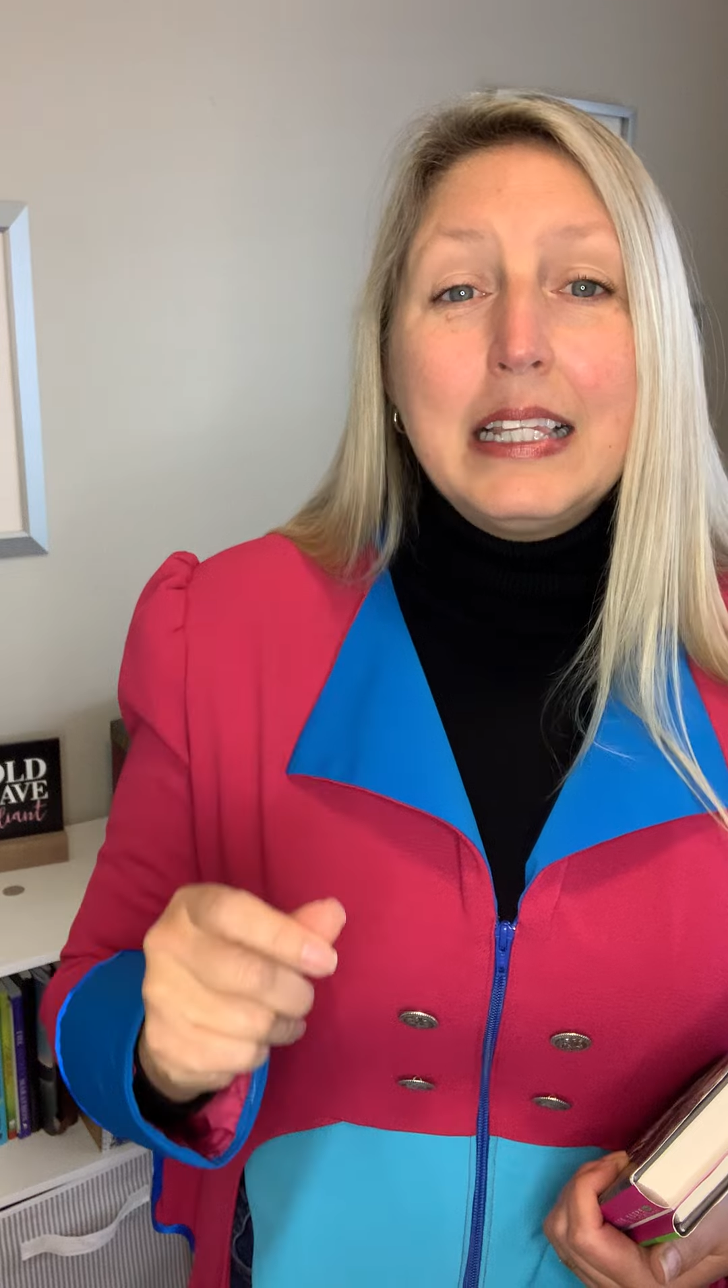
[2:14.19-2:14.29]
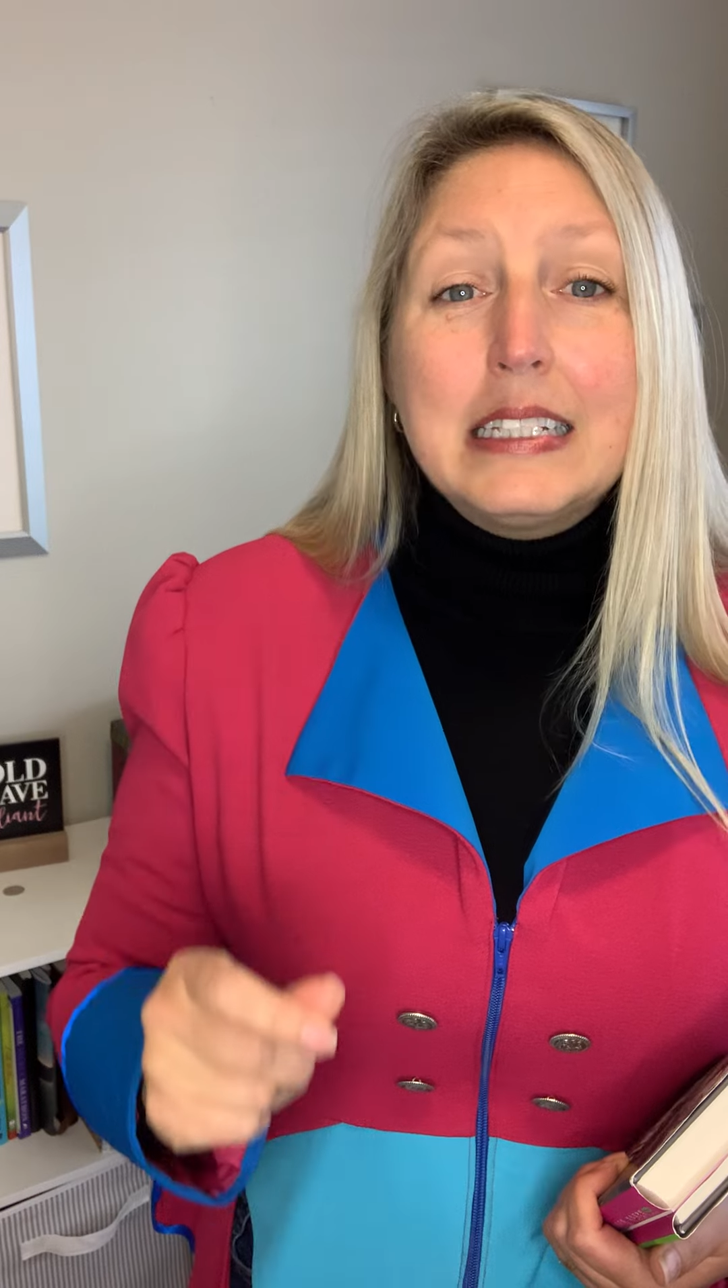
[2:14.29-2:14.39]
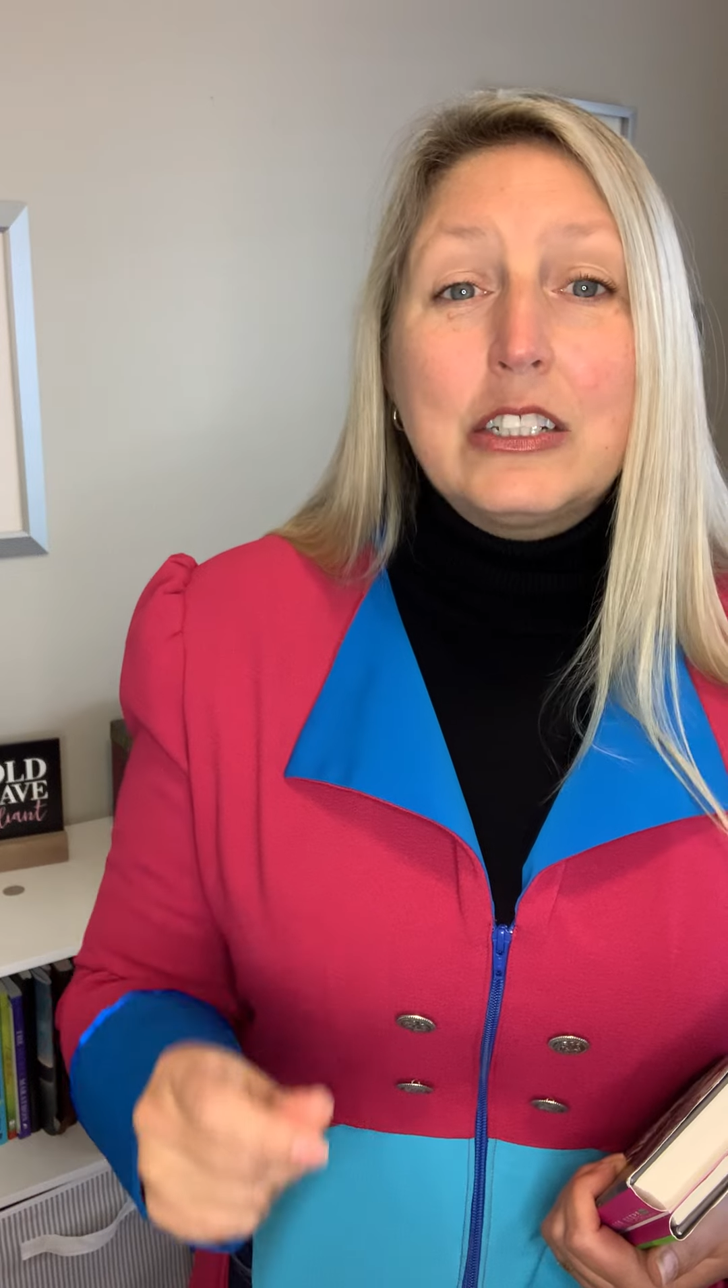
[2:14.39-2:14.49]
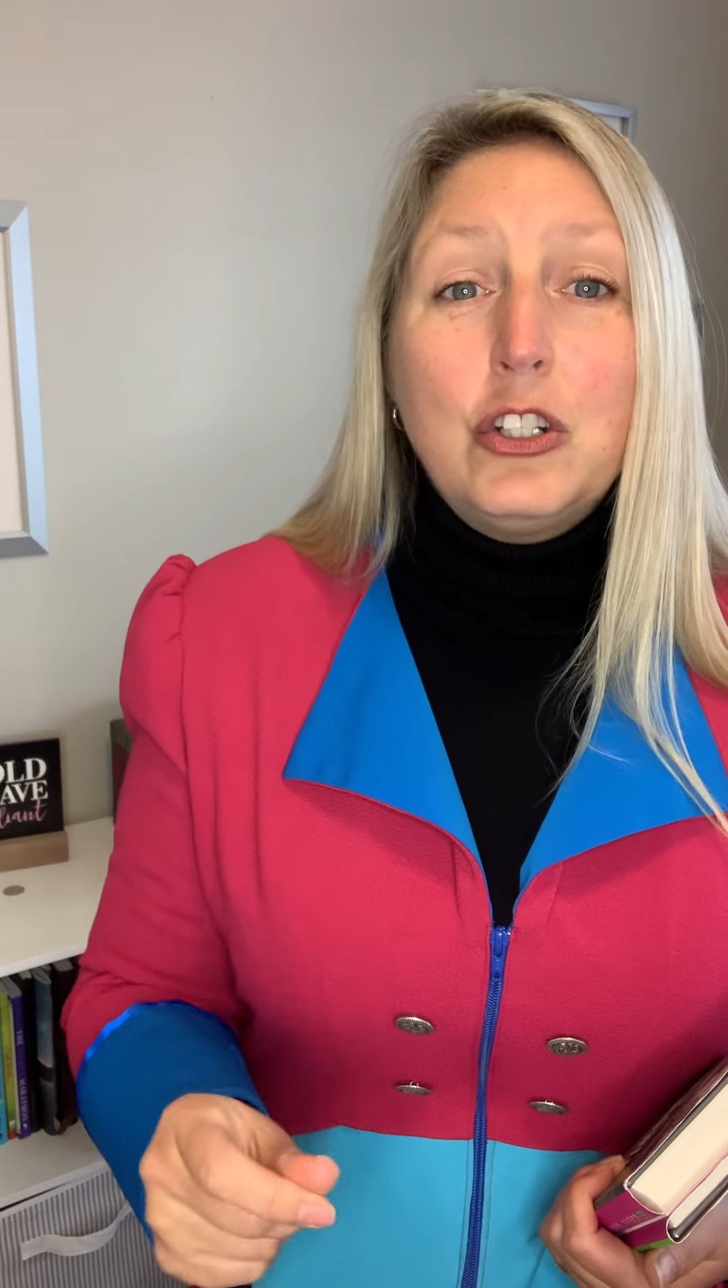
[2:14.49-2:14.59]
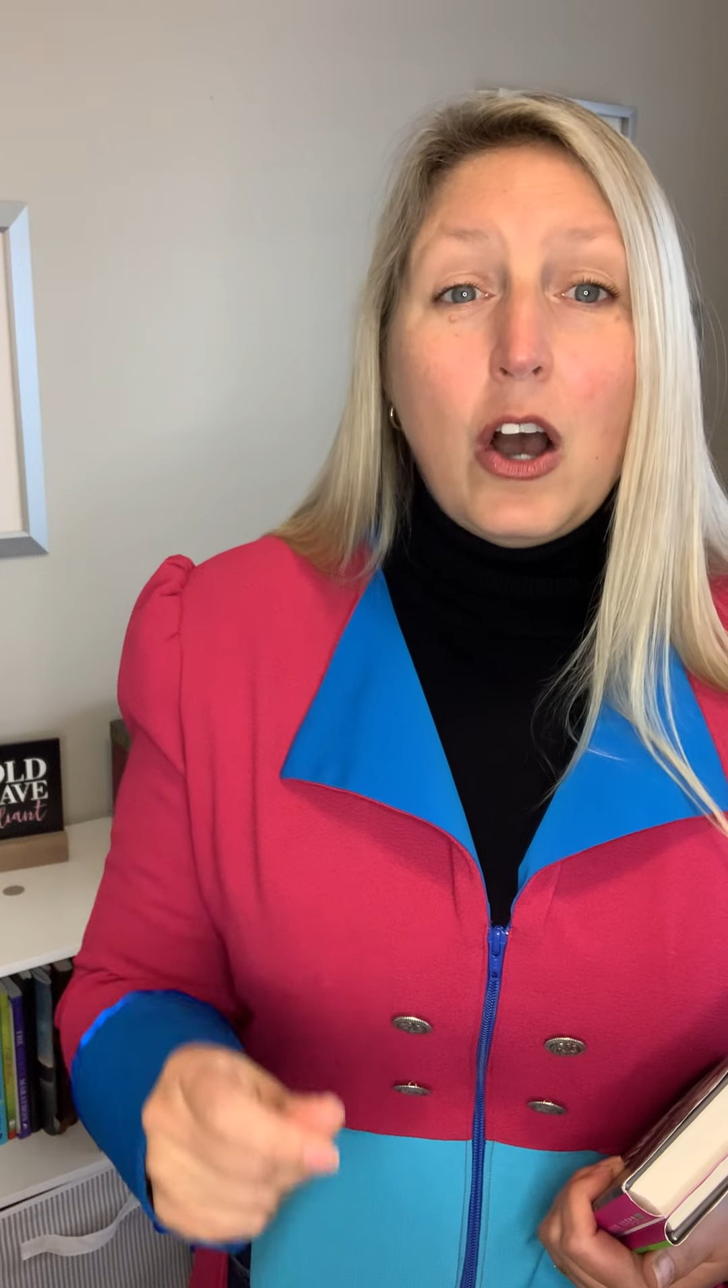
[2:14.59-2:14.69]

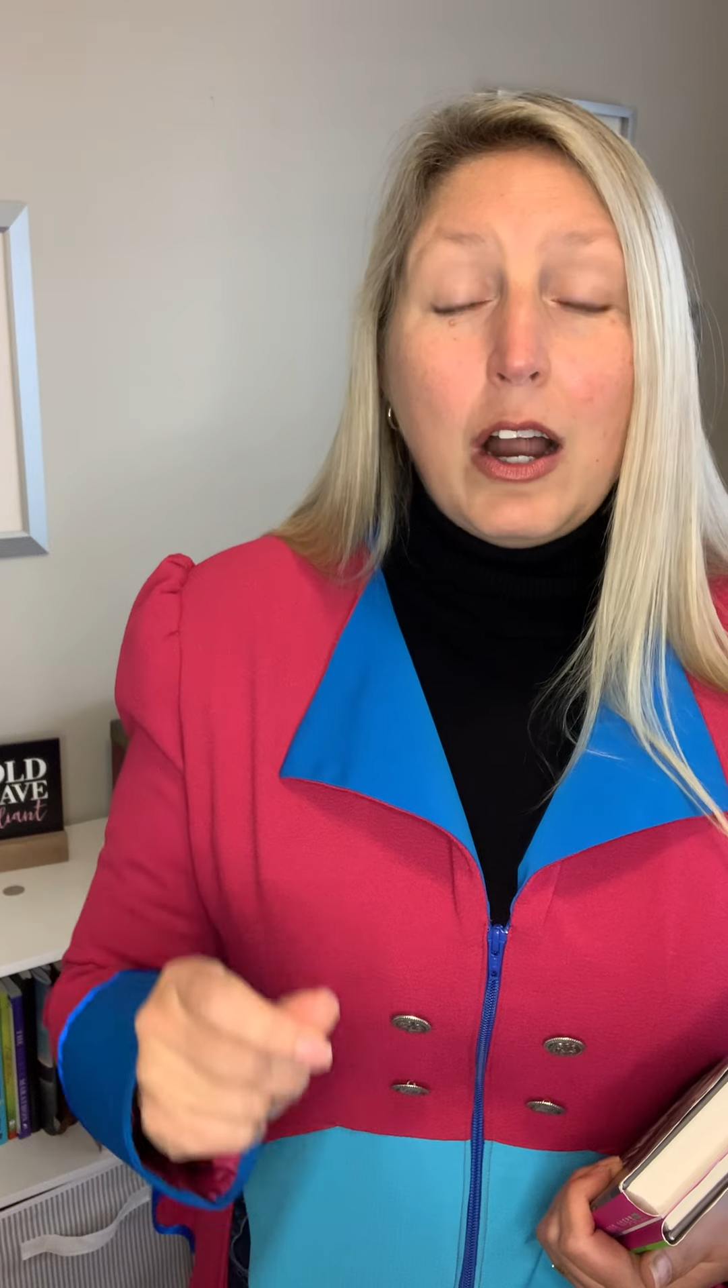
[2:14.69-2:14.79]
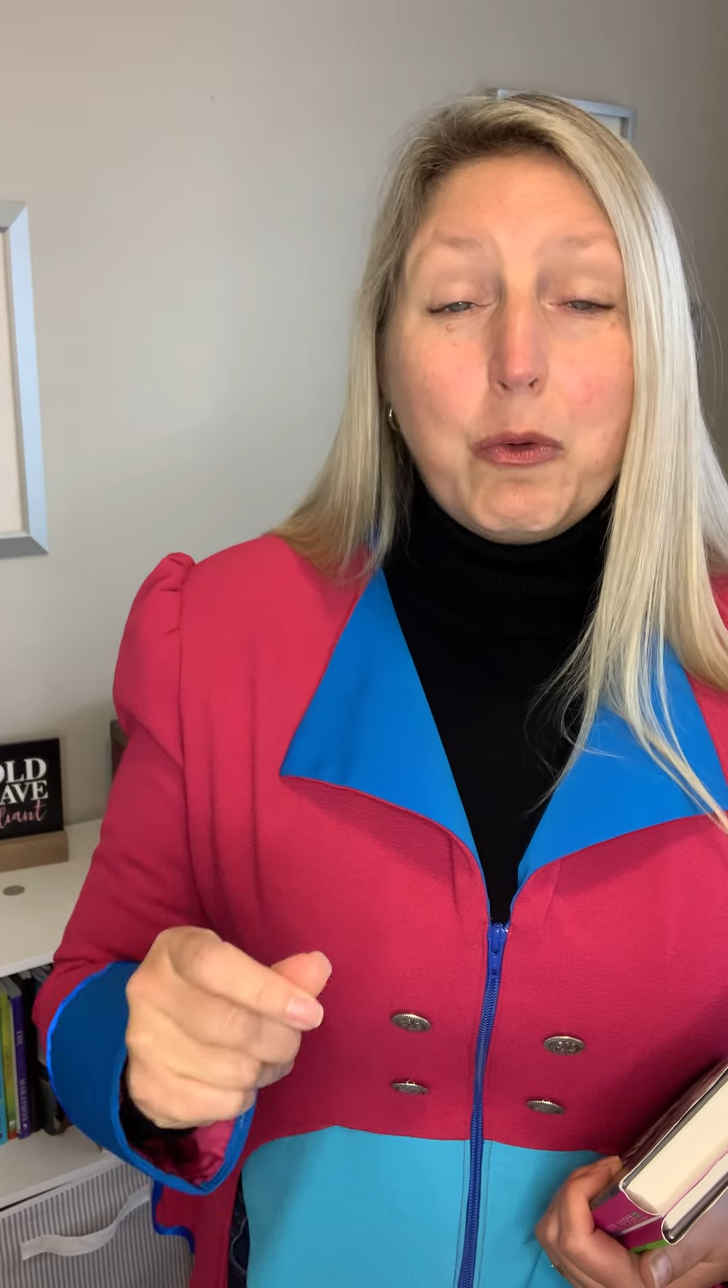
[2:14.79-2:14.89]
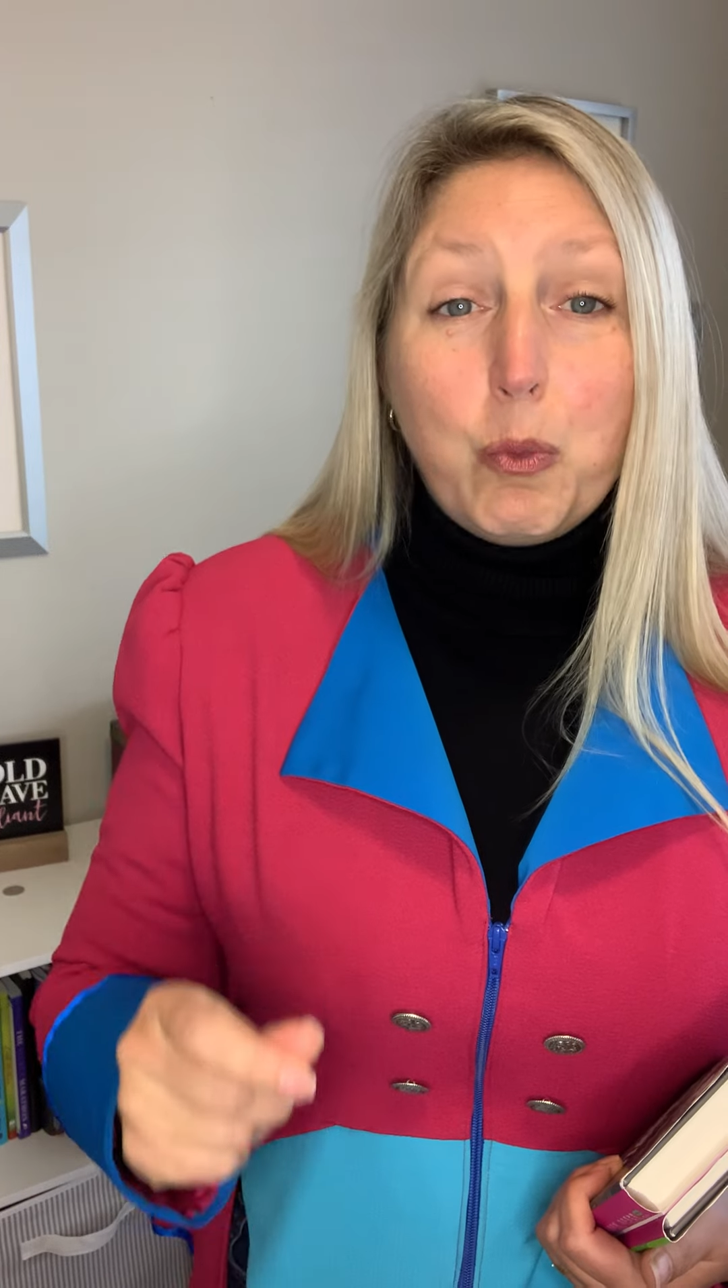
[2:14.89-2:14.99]
that's not